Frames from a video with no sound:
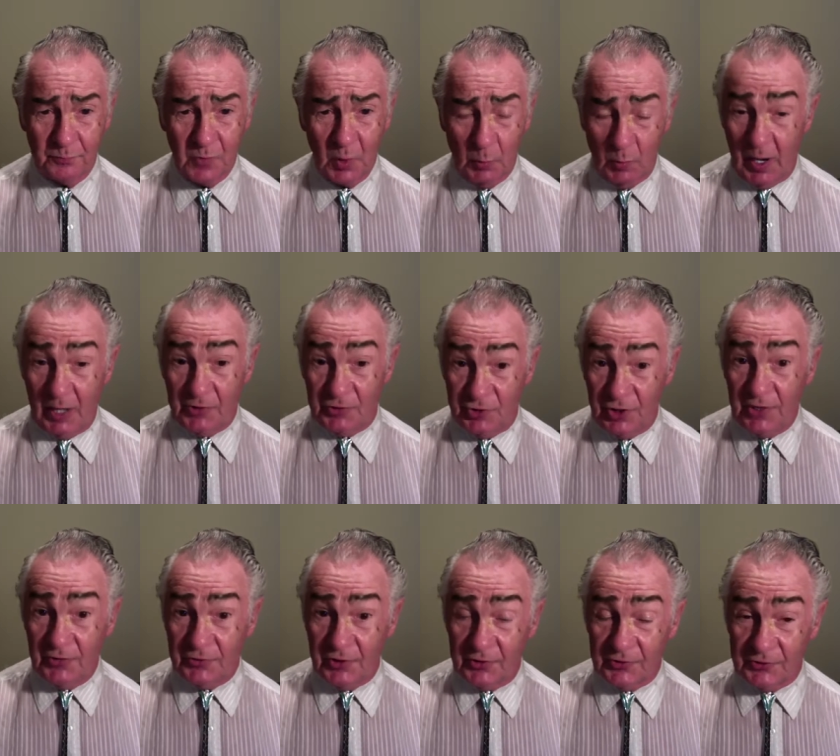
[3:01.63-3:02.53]
where
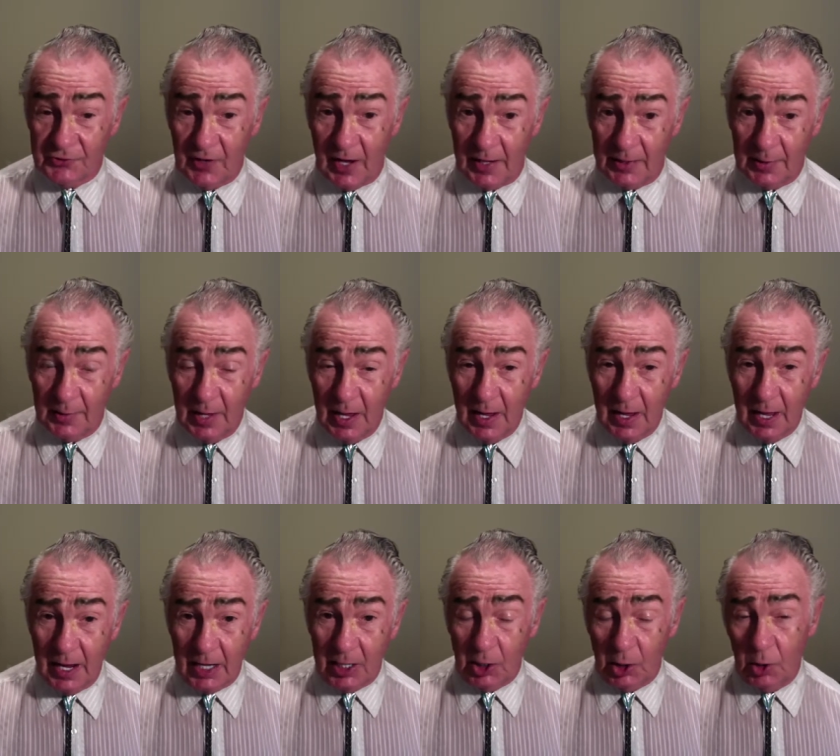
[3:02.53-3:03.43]
Jesus said
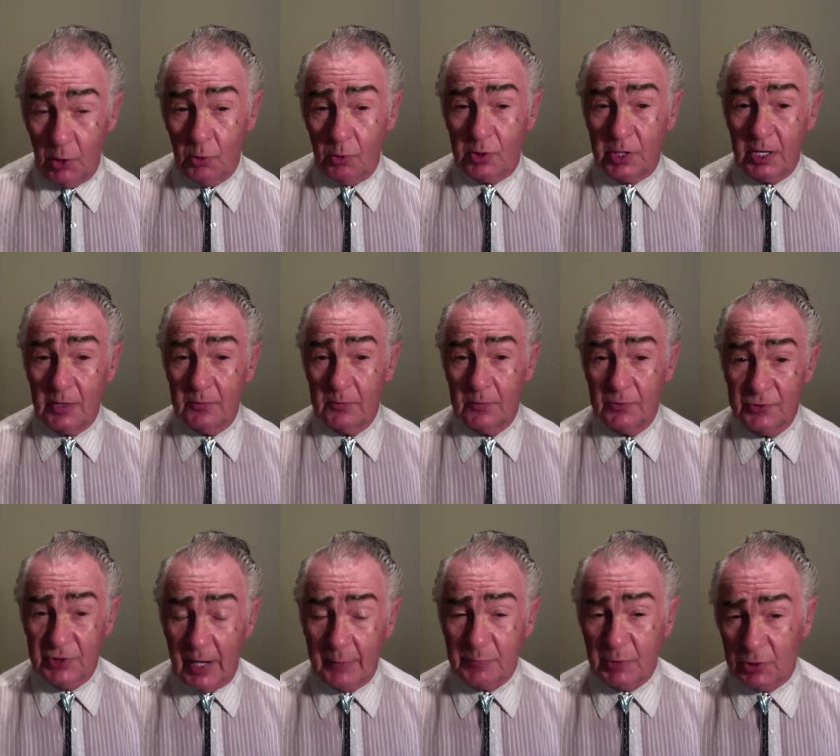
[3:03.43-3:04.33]
in Luke
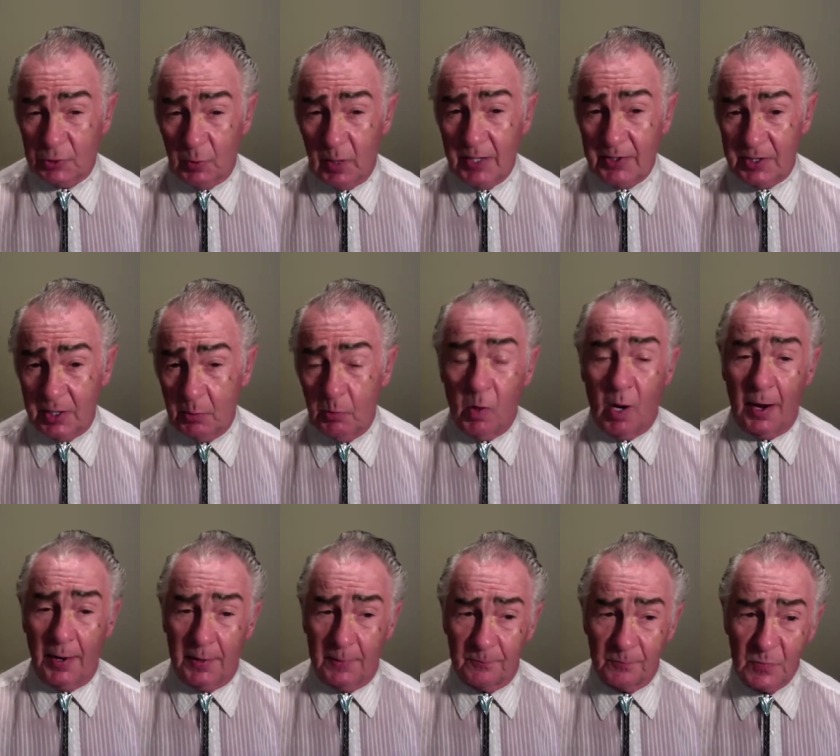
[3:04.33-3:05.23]
chapter
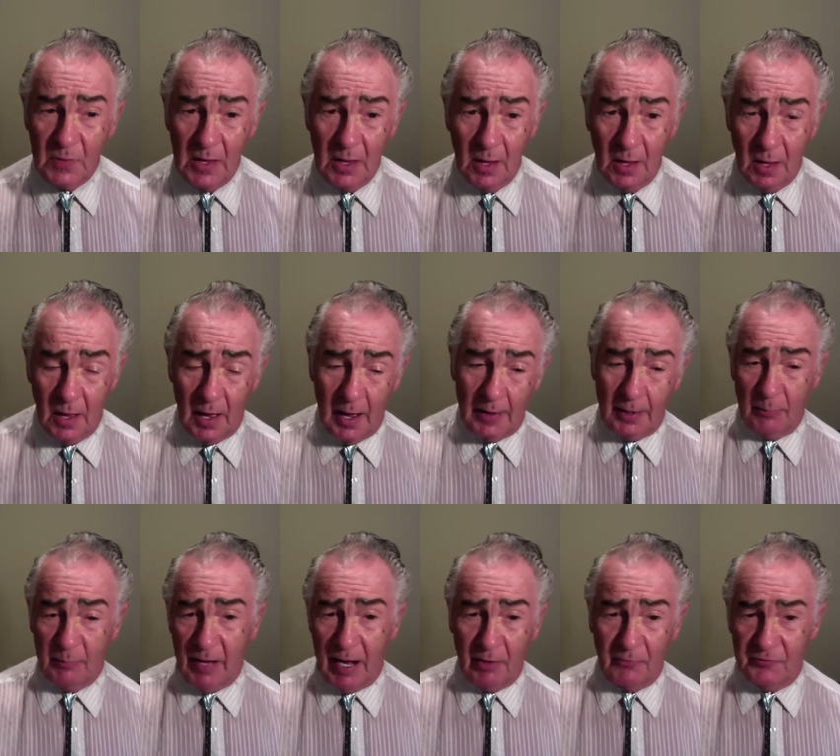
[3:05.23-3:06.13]
21 and
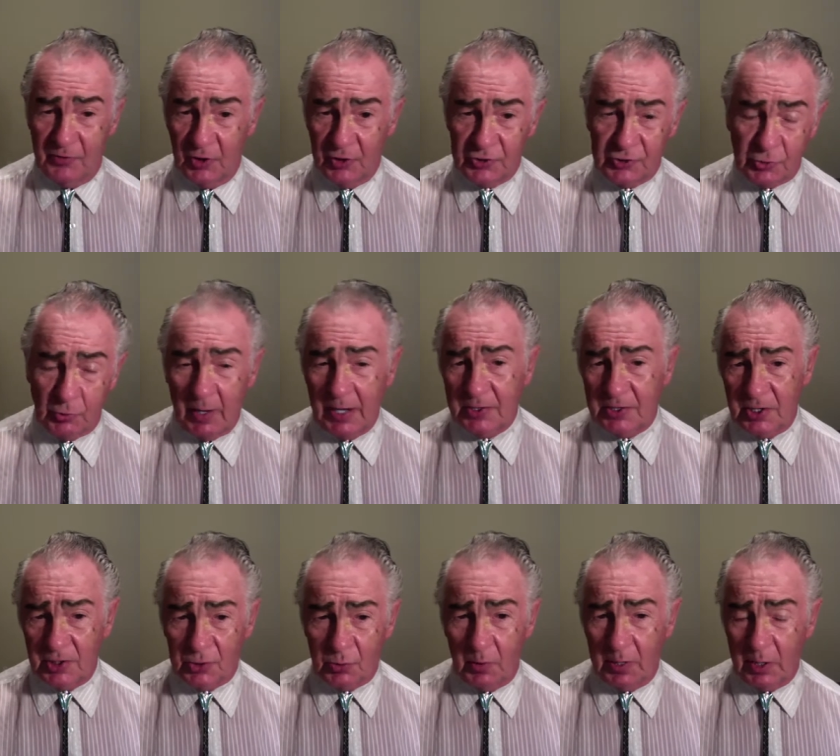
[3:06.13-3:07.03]
about verse 20,
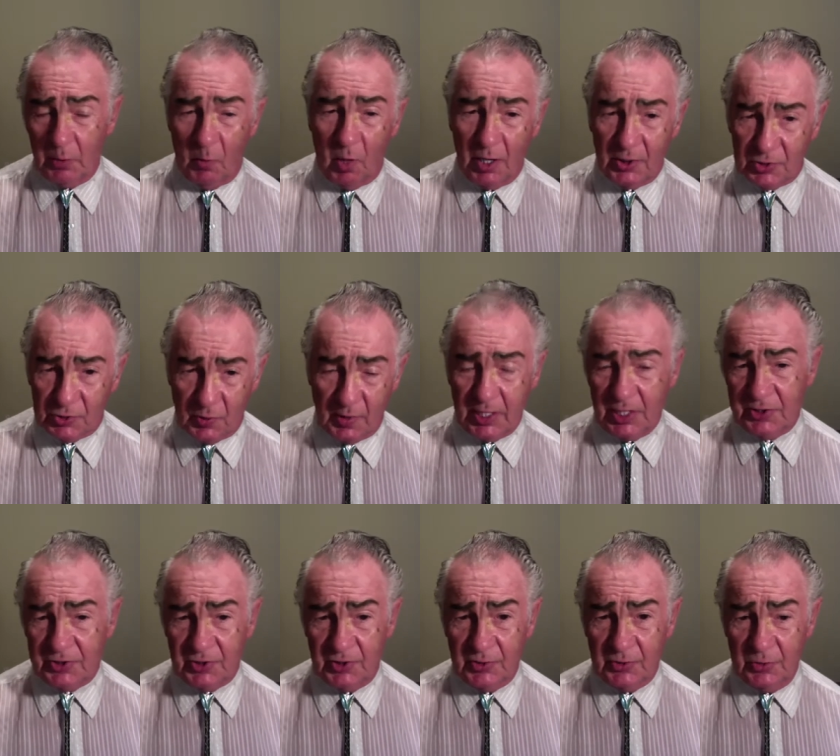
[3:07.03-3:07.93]
21,
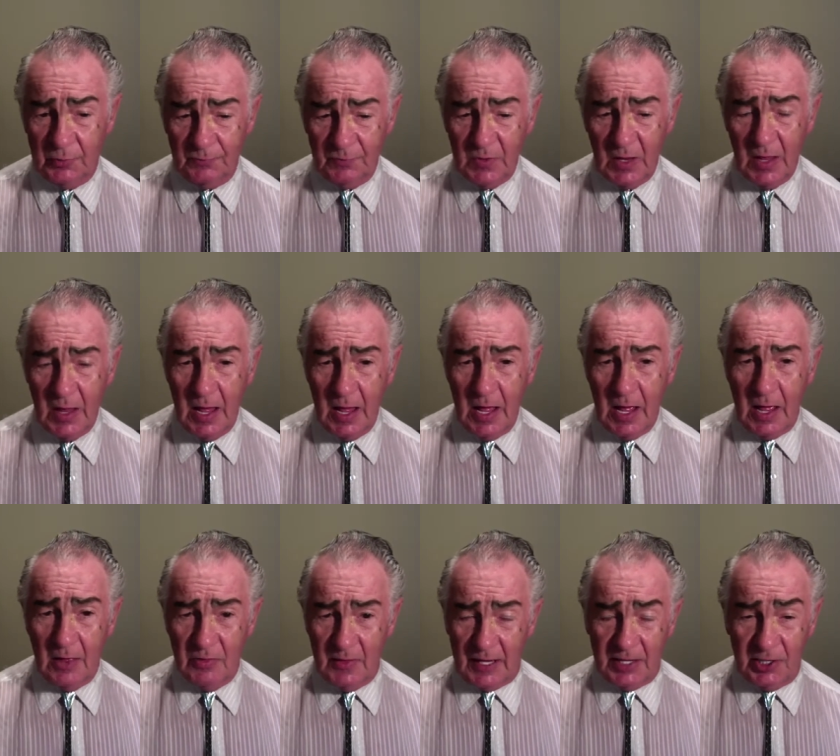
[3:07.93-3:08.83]
22,
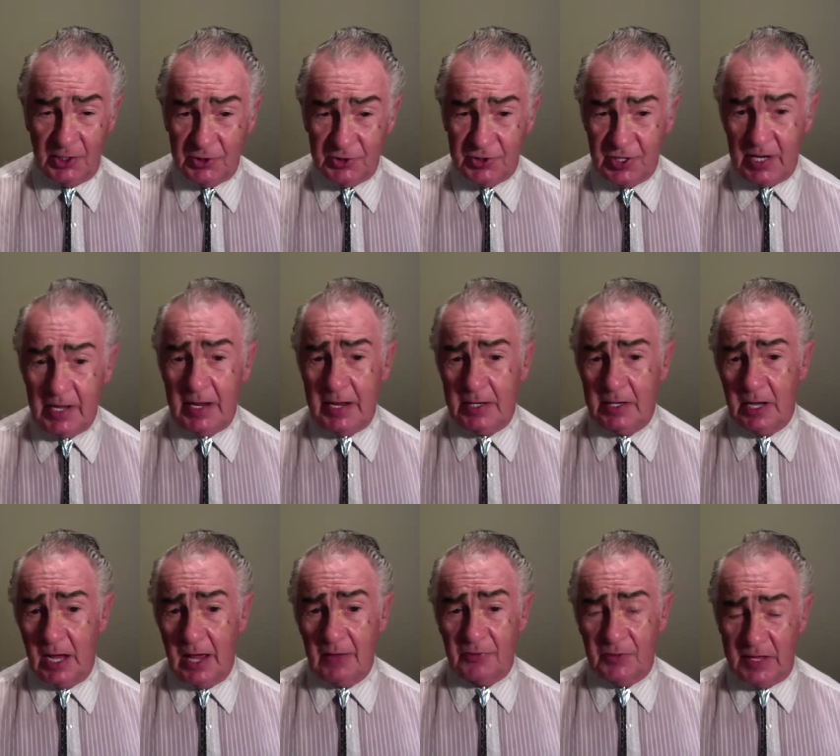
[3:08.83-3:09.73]
that indeed
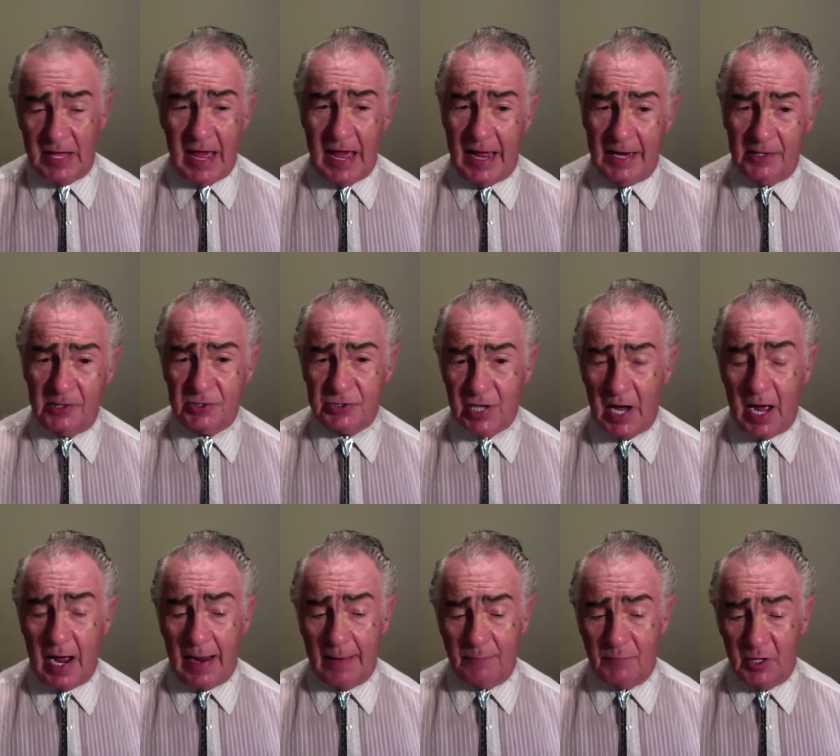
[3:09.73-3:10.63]
at the end
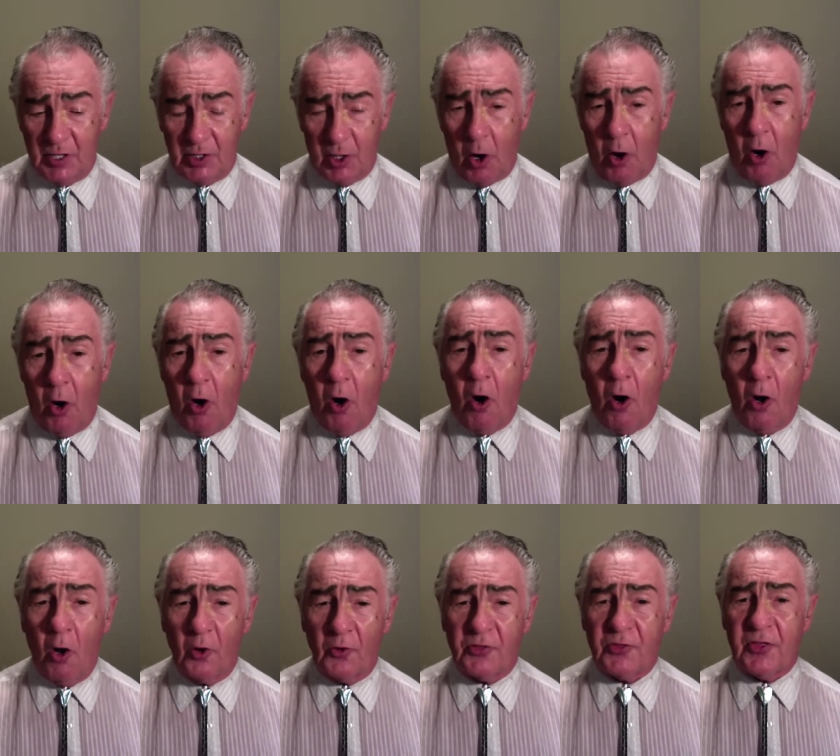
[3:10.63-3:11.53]
time that
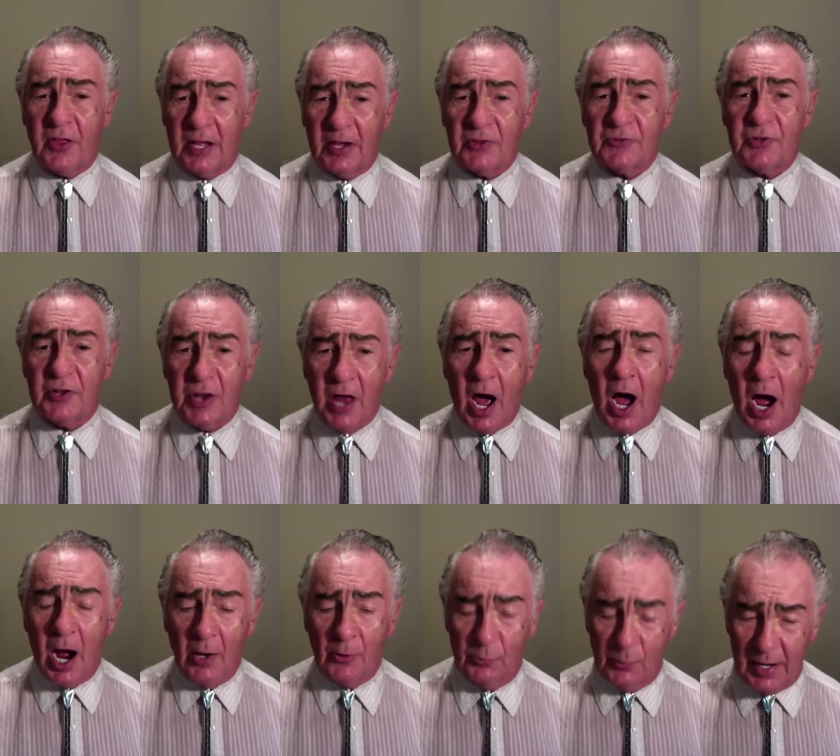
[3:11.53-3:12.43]
all things that
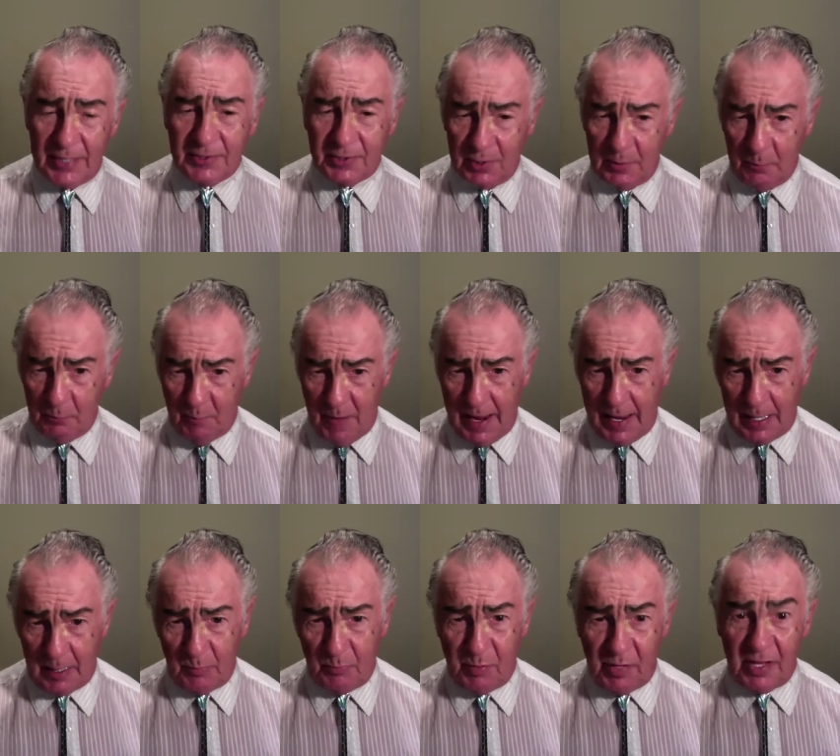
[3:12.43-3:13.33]
are written
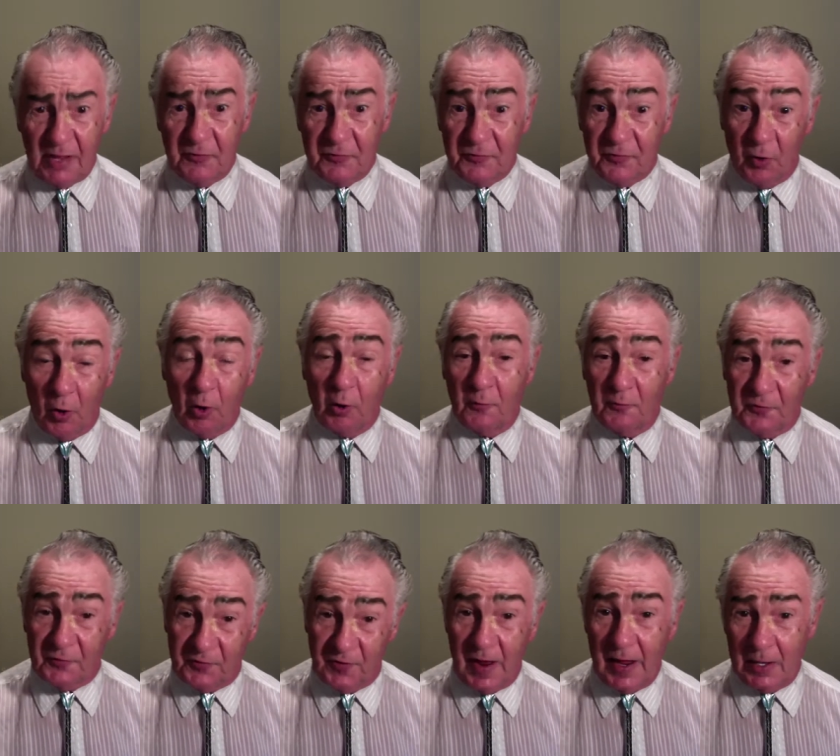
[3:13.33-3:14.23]
may be
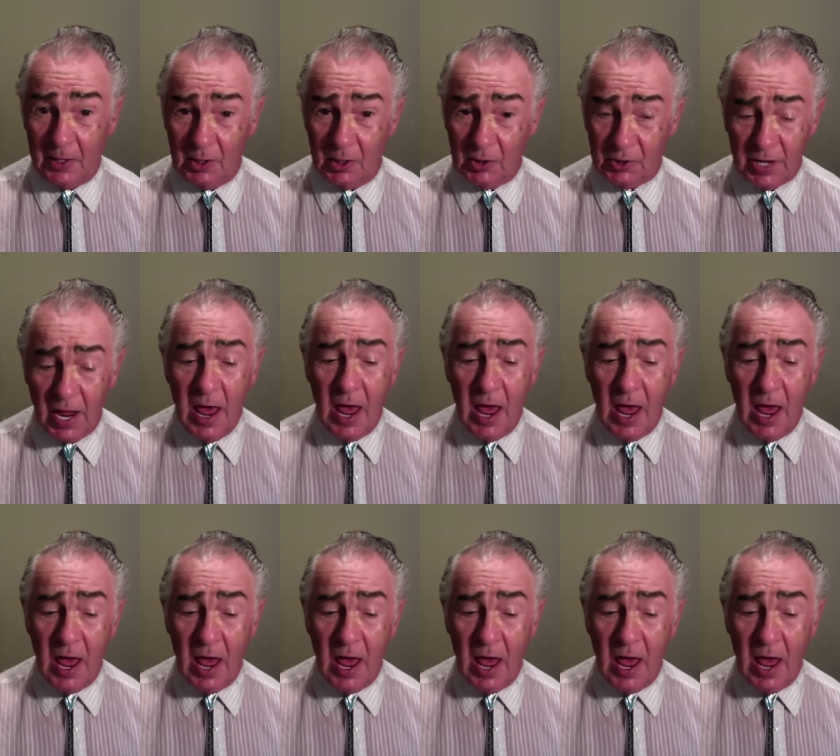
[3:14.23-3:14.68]
fulfilled.